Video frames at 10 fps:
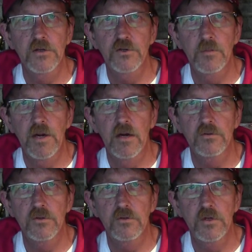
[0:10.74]
actually
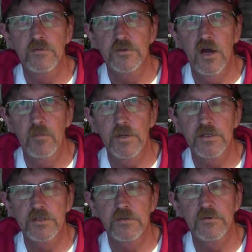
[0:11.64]
about two different
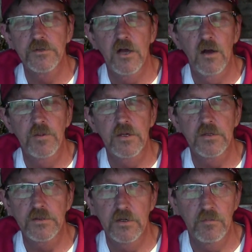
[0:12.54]
topics. The first
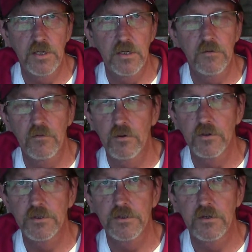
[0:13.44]
topic is going to be, of
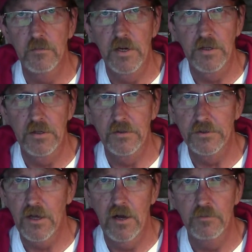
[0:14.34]
course, about
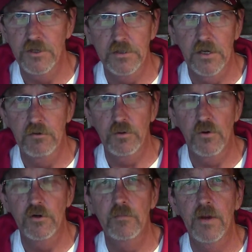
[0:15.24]
this object I
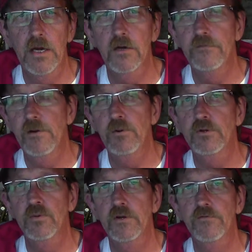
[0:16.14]
recorded back on
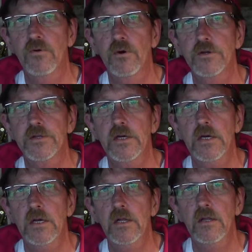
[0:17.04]
February 24th
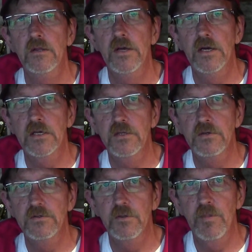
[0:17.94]
that
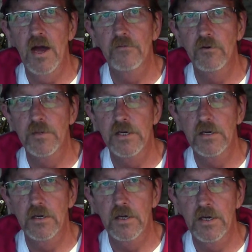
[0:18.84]
continues to baffle me.
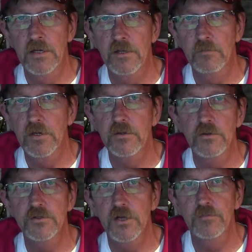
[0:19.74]
And I'm going to
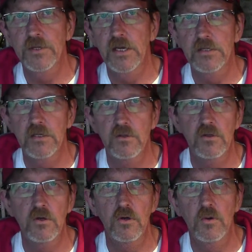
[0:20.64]
do something I
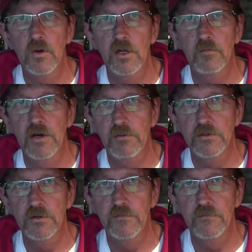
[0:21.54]
didn't do in my
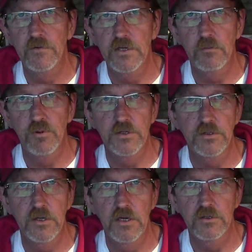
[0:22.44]
original video
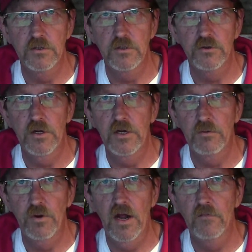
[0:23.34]
presentation to try to
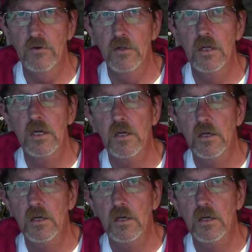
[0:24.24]
unravel